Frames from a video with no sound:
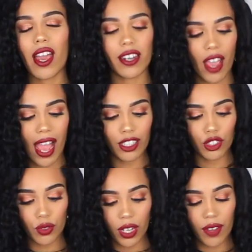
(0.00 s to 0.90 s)
Now I
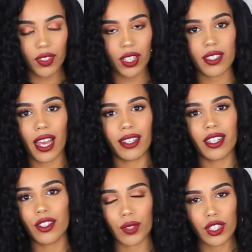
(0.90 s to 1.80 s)
do love these. I
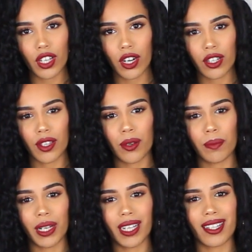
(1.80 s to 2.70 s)
didn't return them
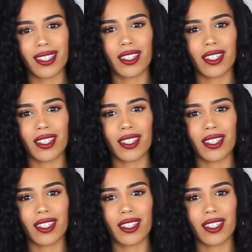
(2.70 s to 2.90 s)
because